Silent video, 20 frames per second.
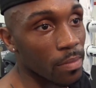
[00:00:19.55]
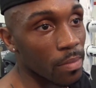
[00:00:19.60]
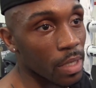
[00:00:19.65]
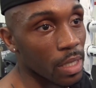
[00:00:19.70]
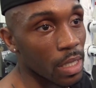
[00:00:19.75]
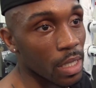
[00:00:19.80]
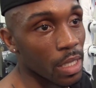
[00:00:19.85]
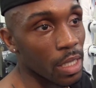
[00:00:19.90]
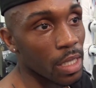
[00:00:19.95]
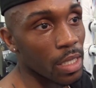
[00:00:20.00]

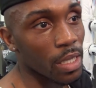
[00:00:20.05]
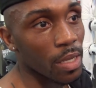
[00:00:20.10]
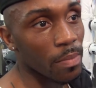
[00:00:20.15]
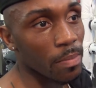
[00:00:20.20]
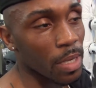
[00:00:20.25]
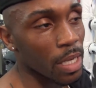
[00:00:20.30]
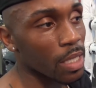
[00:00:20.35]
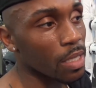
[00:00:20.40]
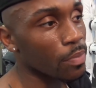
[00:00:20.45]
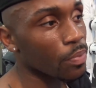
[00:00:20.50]
but it
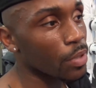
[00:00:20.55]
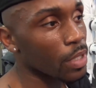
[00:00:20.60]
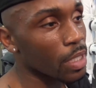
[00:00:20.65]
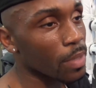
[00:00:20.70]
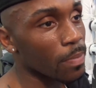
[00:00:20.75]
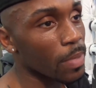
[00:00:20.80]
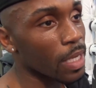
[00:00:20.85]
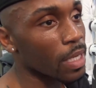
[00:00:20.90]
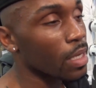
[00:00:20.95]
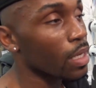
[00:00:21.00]
ended up being a
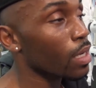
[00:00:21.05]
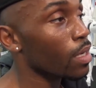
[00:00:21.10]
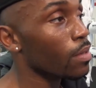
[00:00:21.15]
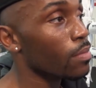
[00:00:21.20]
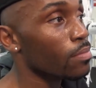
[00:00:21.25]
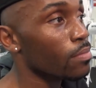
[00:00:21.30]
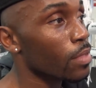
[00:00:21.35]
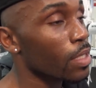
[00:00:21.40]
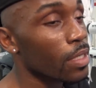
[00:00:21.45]
pretty big cut.